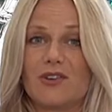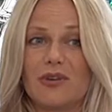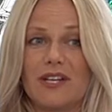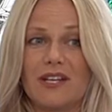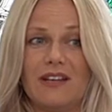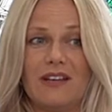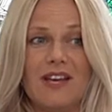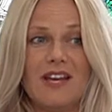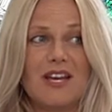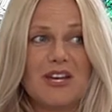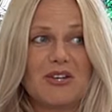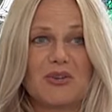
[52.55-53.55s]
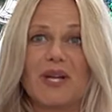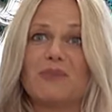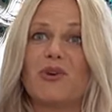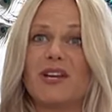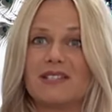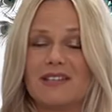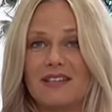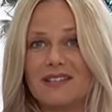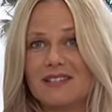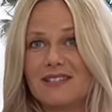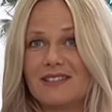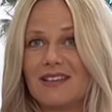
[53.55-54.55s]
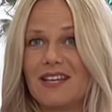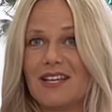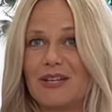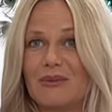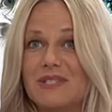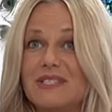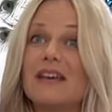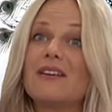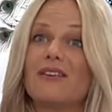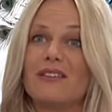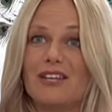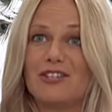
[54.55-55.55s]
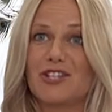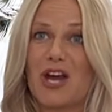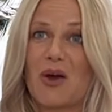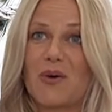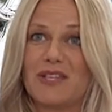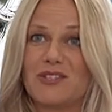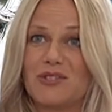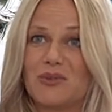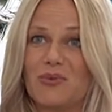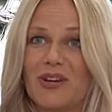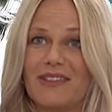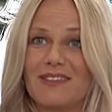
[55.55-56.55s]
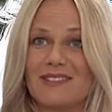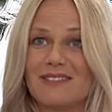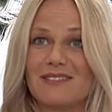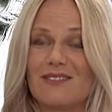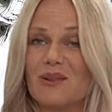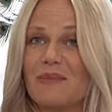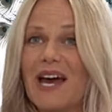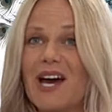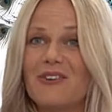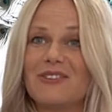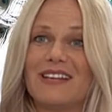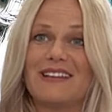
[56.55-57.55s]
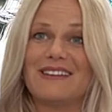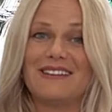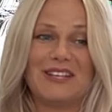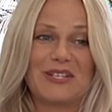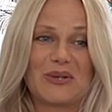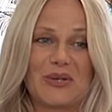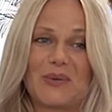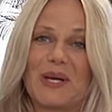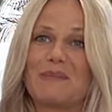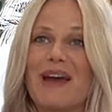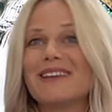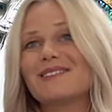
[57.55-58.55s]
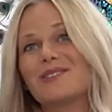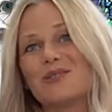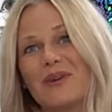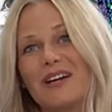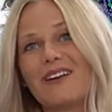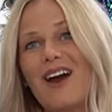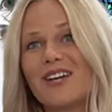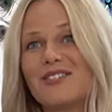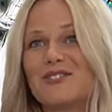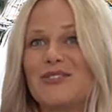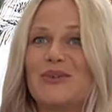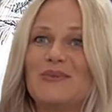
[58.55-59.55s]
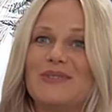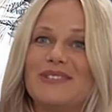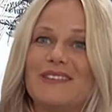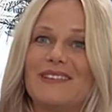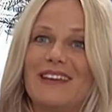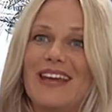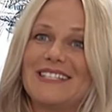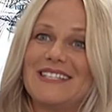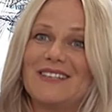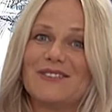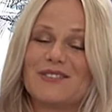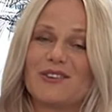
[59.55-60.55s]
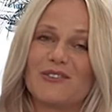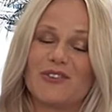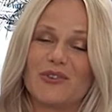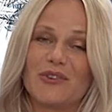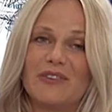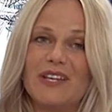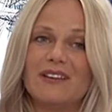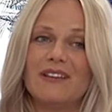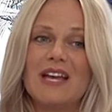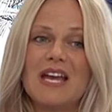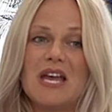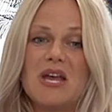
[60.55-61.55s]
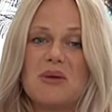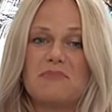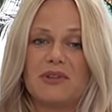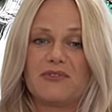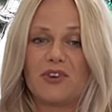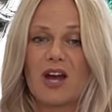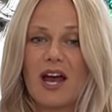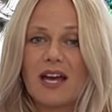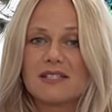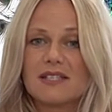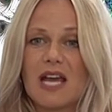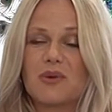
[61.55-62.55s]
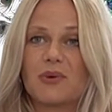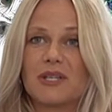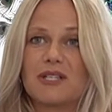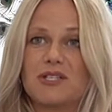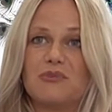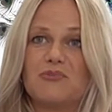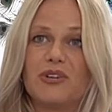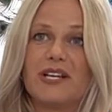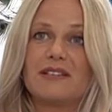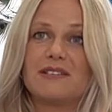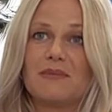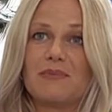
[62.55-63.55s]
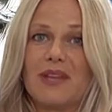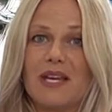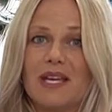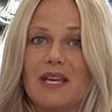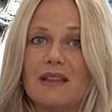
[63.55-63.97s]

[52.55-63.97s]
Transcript: already great presidents, you know, set on the show as to what this is all about, and, you know, you're wearing masks, you're wearing costumes, and the ideas of a reveal. But for us, I wanted to bring something a